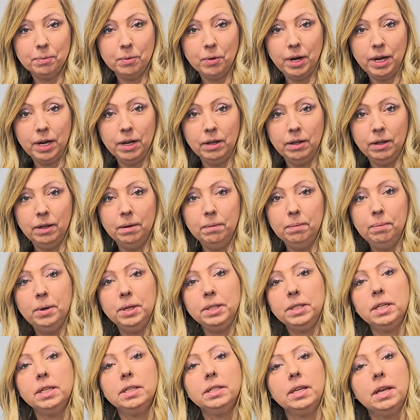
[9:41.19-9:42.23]
braille,
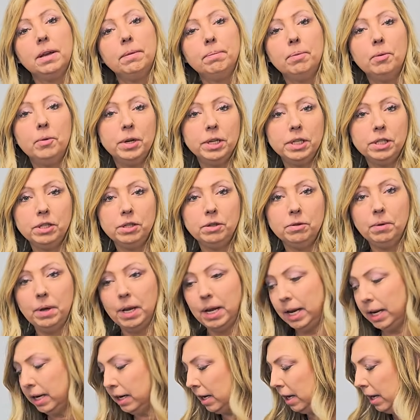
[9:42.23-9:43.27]
puts us at
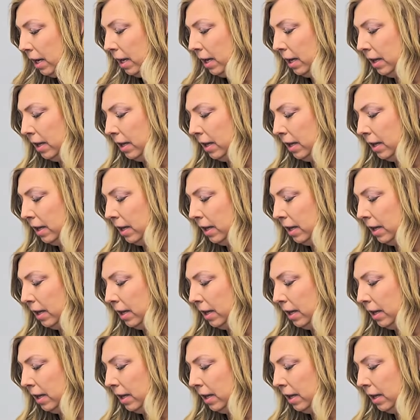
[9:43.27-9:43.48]
0.28.